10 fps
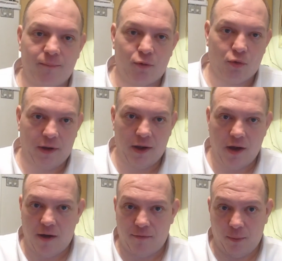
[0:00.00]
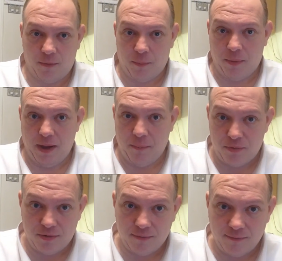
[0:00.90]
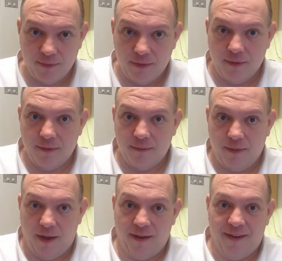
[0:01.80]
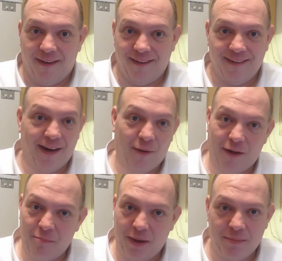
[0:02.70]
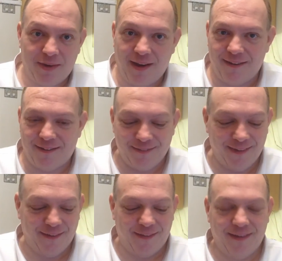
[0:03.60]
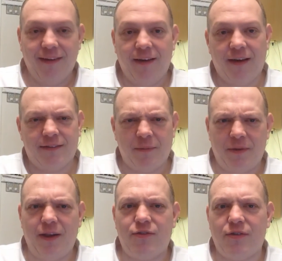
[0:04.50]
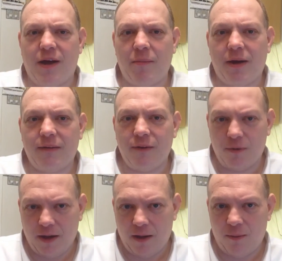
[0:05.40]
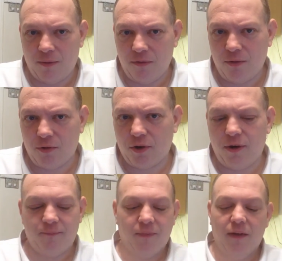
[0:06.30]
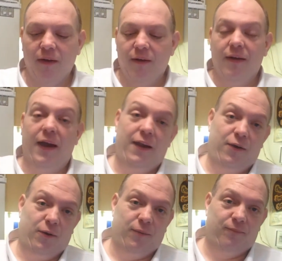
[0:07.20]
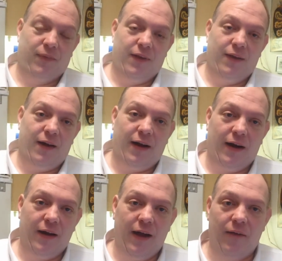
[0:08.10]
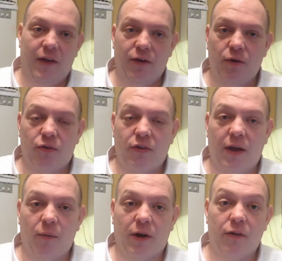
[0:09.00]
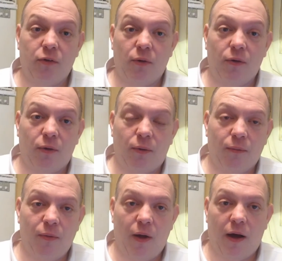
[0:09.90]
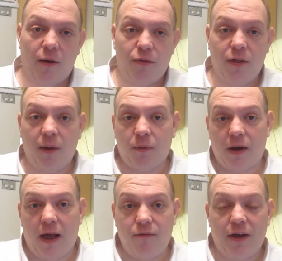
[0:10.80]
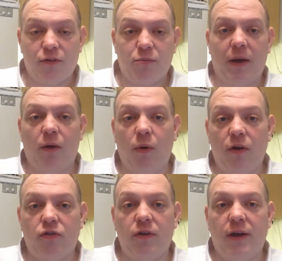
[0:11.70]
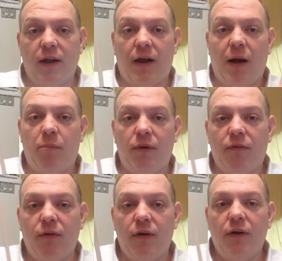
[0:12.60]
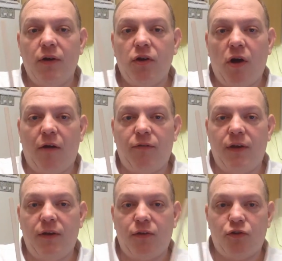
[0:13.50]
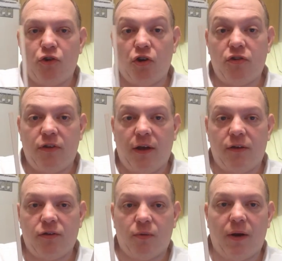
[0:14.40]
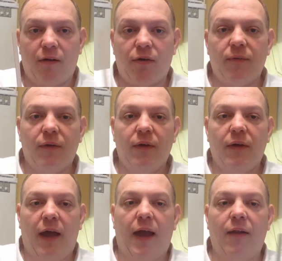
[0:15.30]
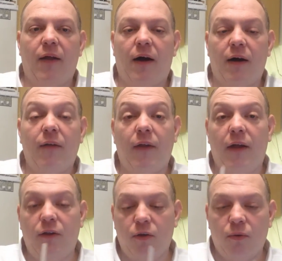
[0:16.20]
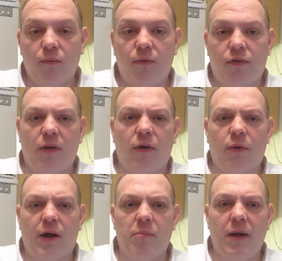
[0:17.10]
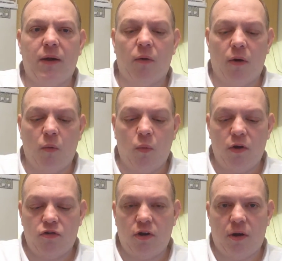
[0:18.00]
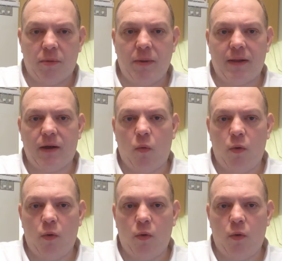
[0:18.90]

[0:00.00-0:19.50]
drinking coffee with your peeps. And I don't have peeps, guys. Anyway, except at Easter time, I get the little yellow ones. Those are good. Anywho, and then you say, we're going to do a little thing. We're going to have you guys make a wish. So you get a couple of coffee stir sticks or whatever. And then you say, look, we're going to make a wish here. I'm going to make like a